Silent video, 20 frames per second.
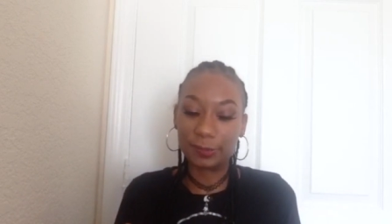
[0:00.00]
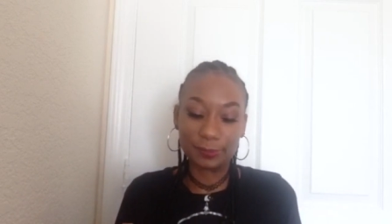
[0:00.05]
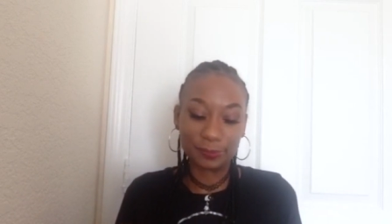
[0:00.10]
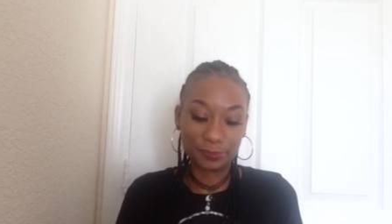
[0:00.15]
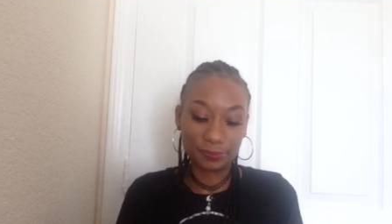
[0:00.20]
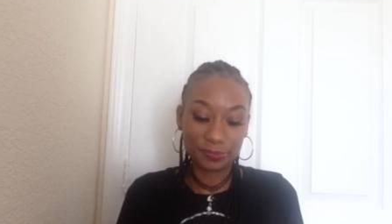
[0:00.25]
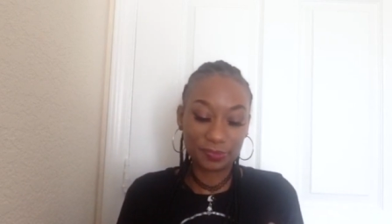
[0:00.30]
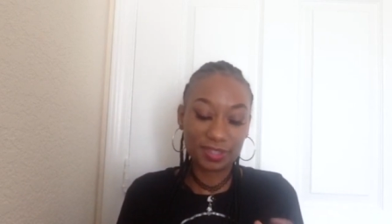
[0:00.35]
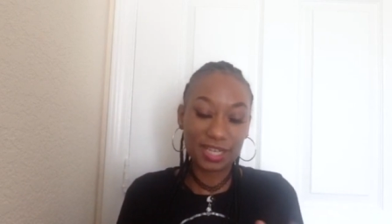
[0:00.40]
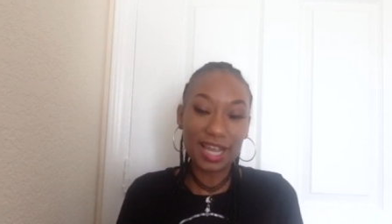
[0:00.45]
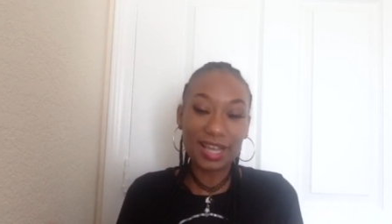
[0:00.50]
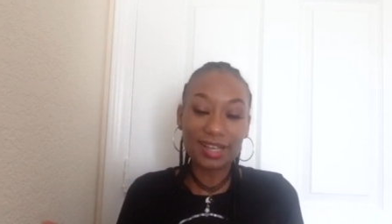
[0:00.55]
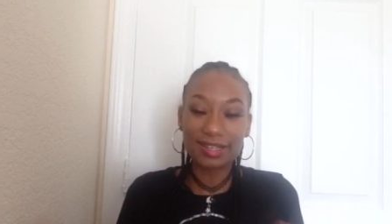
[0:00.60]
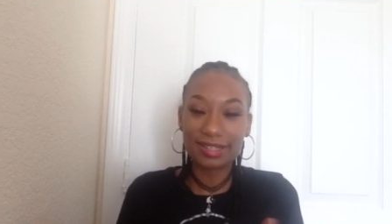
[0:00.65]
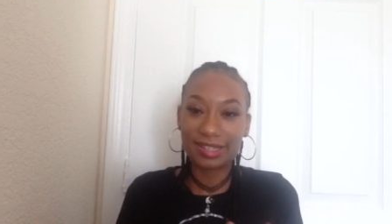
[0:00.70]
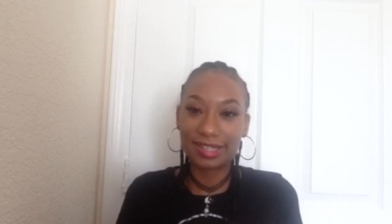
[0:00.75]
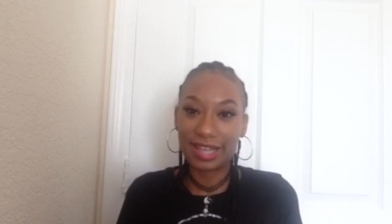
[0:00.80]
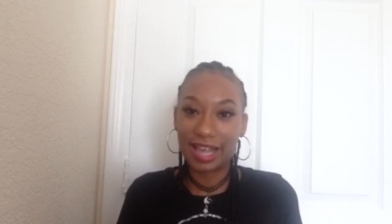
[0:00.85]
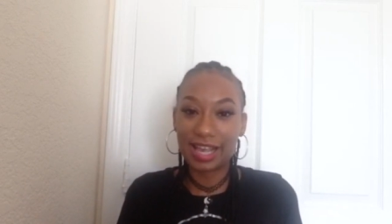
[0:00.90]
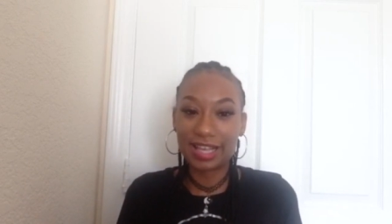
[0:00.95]
not
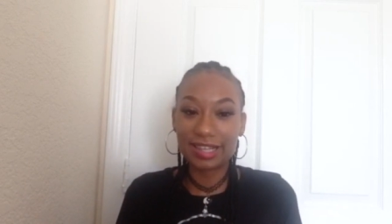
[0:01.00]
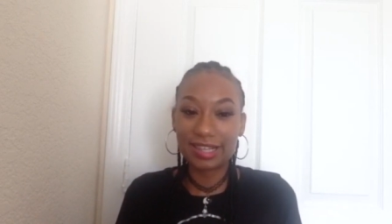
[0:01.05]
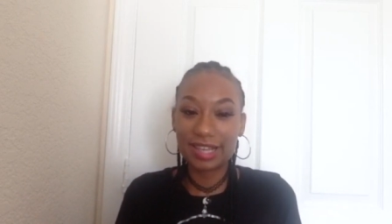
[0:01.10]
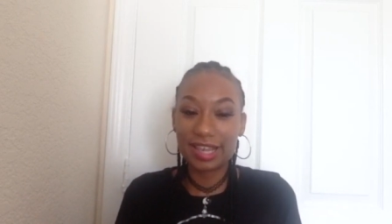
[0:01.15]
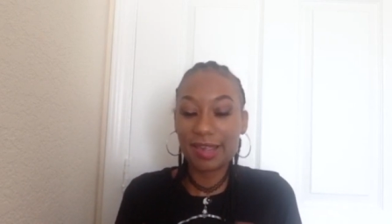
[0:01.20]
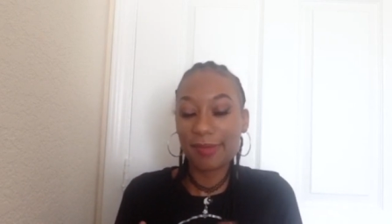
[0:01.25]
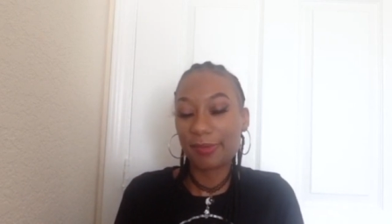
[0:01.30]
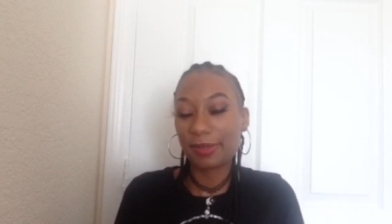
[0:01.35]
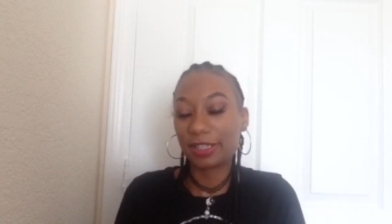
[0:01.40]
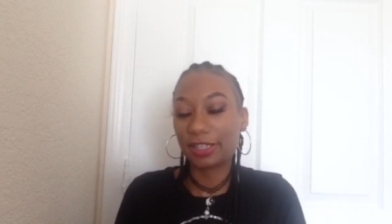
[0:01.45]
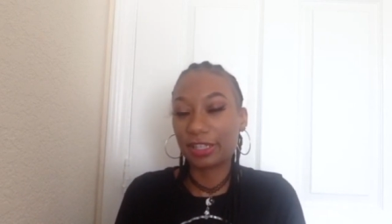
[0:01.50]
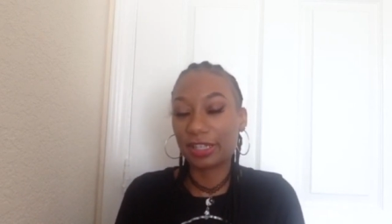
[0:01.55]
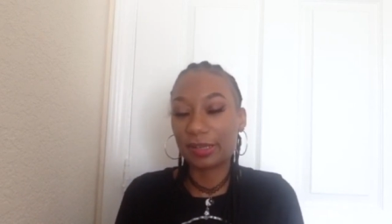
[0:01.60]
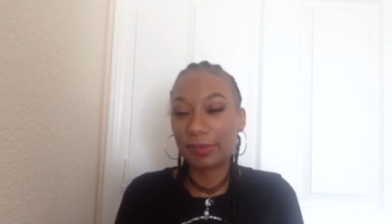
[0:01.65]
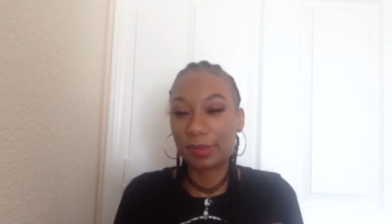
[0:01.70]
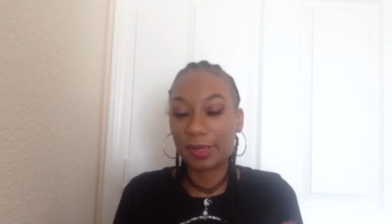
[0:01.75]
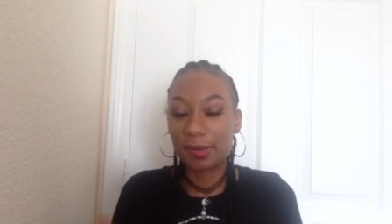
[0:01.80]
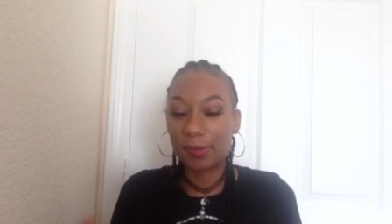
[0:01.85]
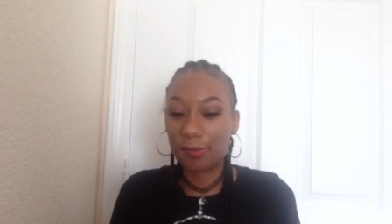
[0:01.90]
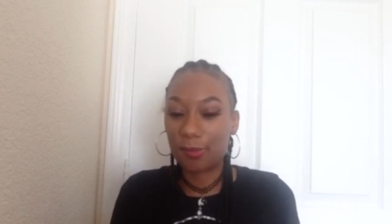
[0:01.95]
sexy, but a
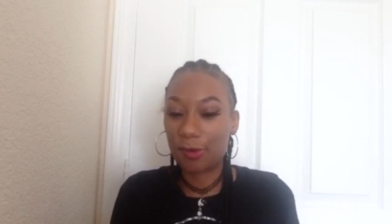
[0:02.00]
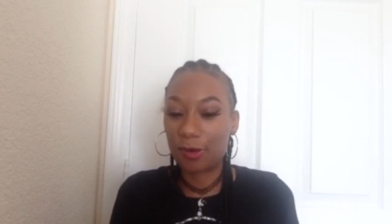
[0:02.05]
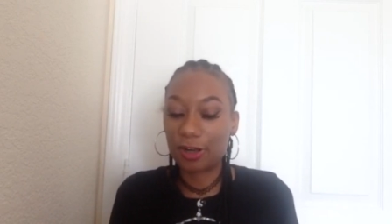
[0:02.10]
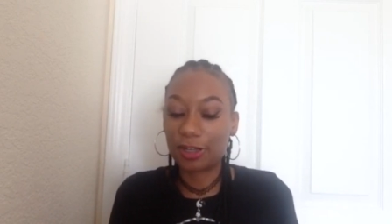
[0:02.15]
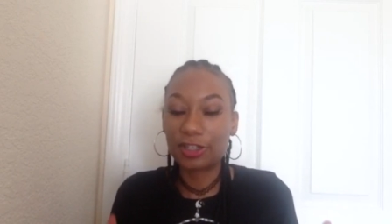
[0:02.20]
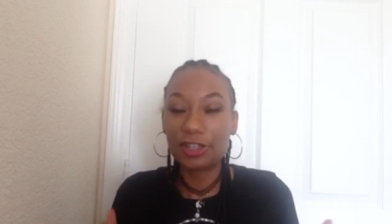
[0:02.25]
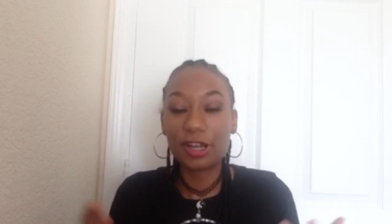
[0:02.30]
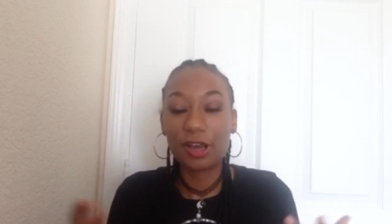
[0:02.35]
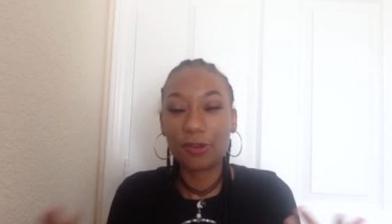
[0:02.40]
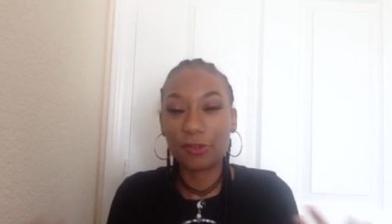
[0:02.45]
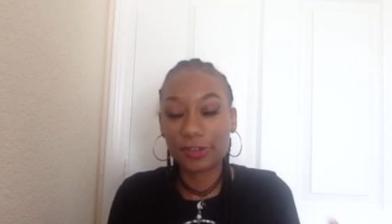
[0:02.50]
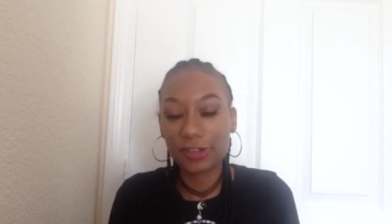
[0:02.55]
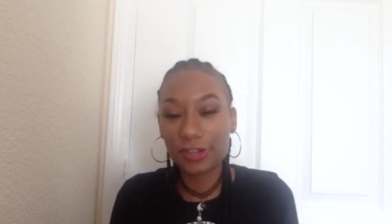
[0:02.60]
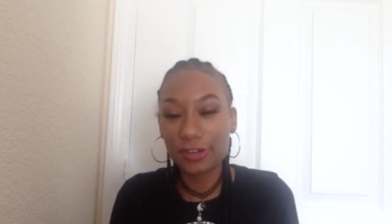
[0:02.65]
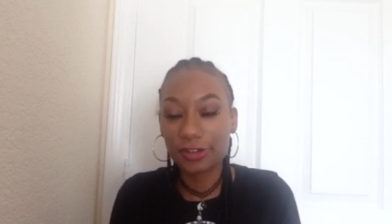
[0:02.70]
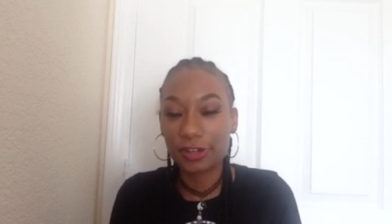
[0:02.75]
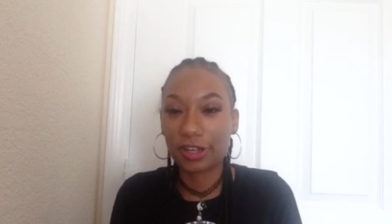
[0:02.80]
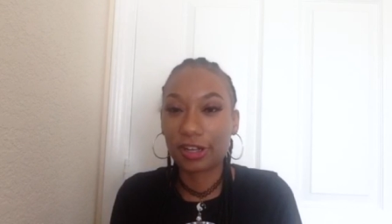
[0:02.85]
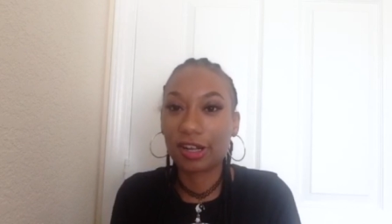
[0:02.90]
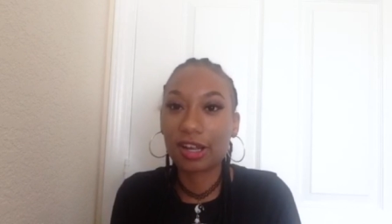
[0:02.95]
little bit more, you know,
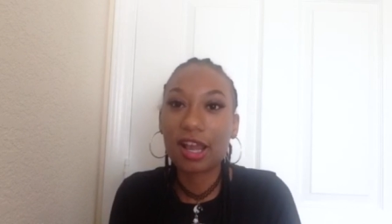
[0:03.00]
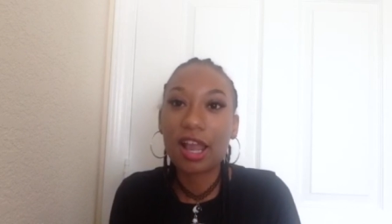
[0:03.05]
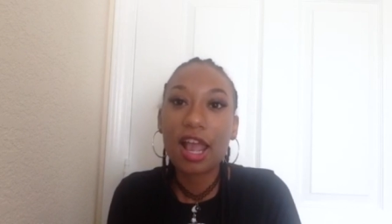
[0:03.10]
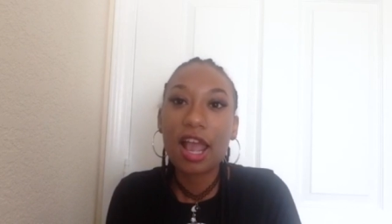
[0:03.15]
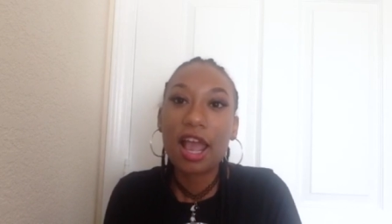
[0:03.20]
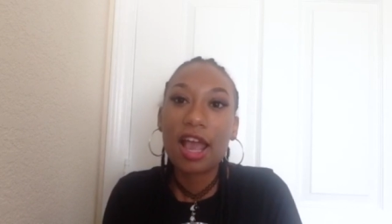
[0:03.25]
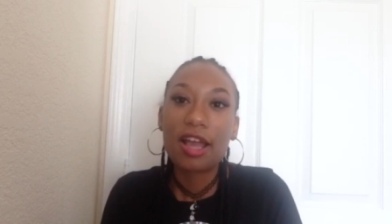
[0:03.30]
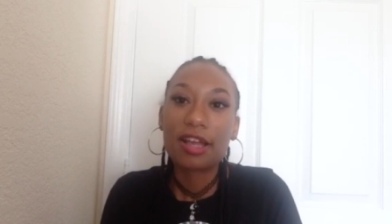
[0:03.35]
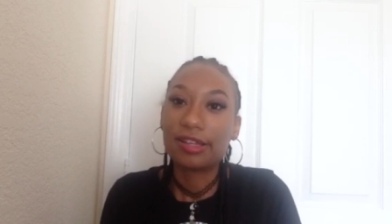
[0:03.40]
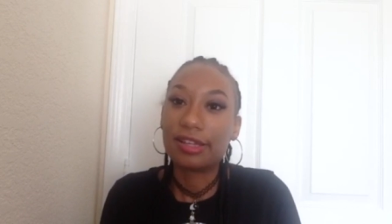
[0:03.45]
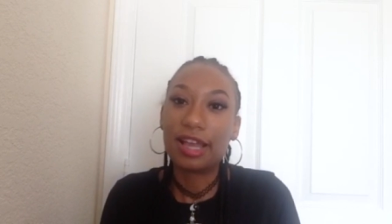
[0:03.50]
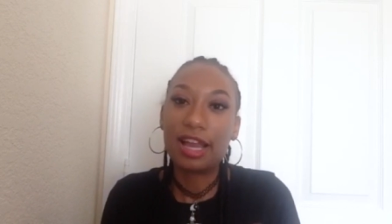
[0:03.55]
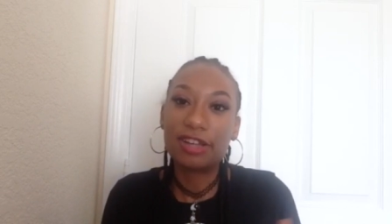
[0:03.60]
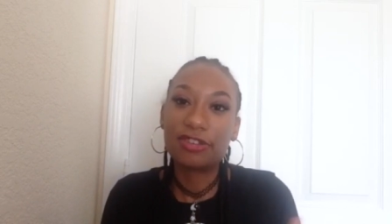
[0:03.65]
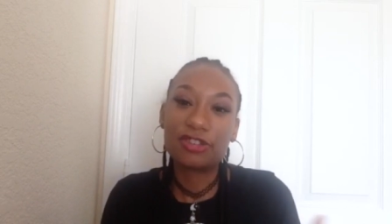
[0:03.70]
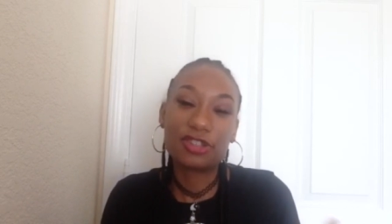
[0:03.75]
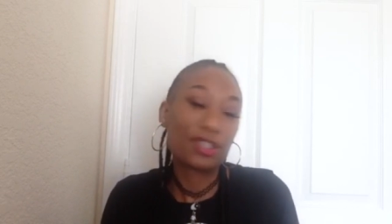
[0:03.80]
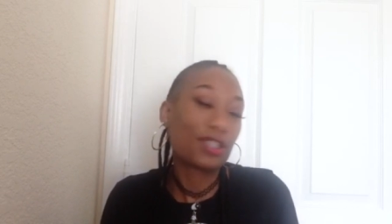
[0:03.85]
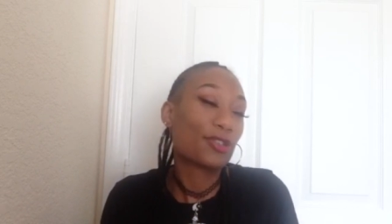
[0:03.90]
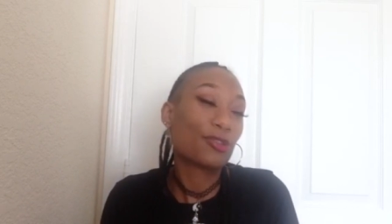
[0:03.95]
cuter,
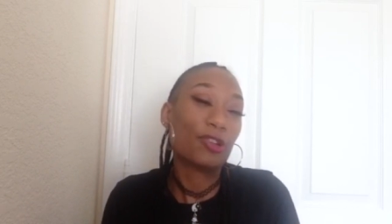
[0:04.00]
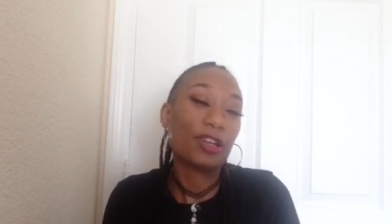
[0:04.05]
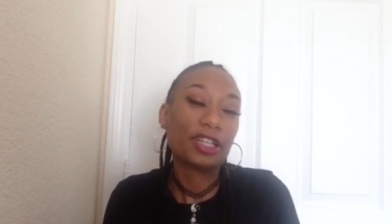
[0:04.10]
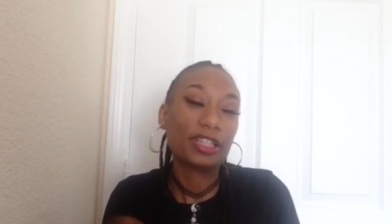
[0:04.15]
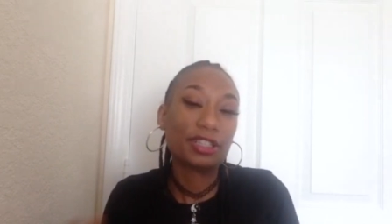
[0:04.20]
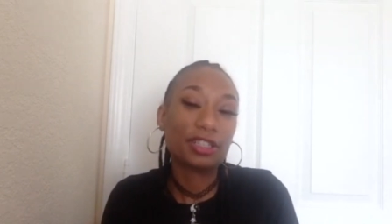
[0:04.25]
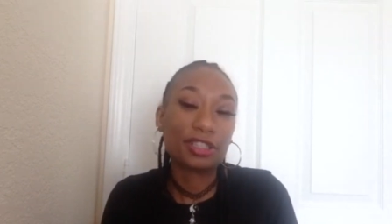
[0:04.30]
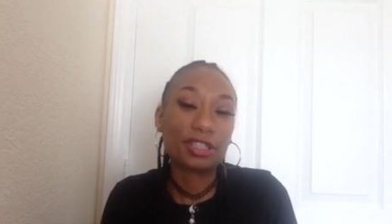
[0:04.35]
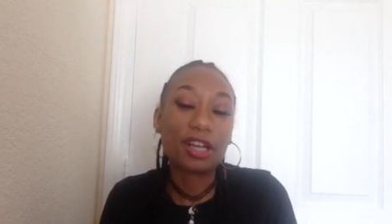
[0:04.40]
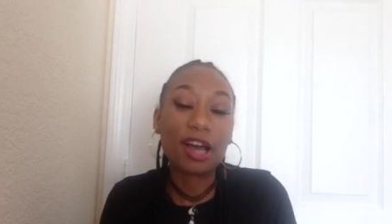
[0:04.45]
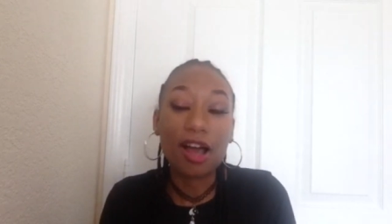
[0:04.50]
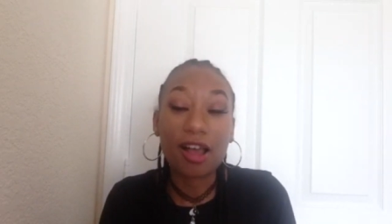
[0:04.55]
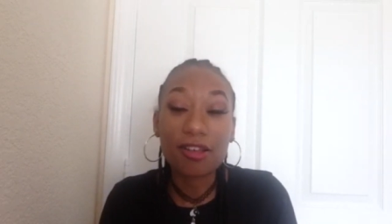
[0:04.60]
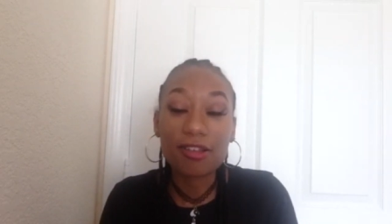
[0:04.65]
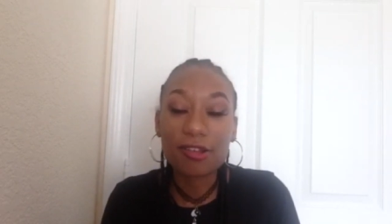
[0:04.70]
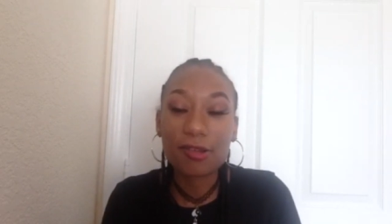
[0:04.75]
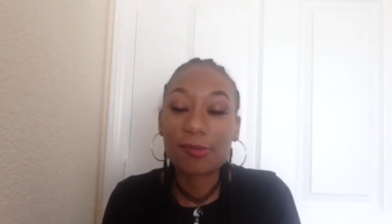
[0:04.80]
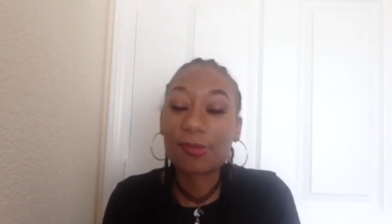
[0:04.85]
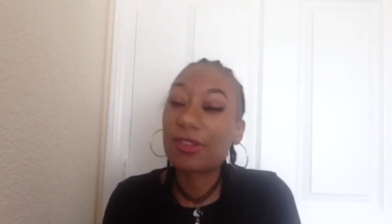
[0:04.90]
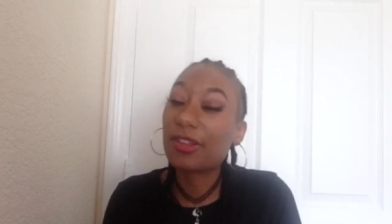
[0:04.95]
not just a regular
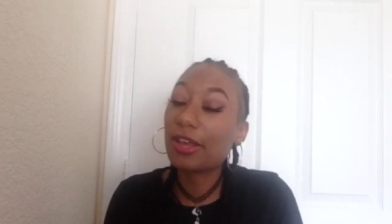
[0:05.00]
costume.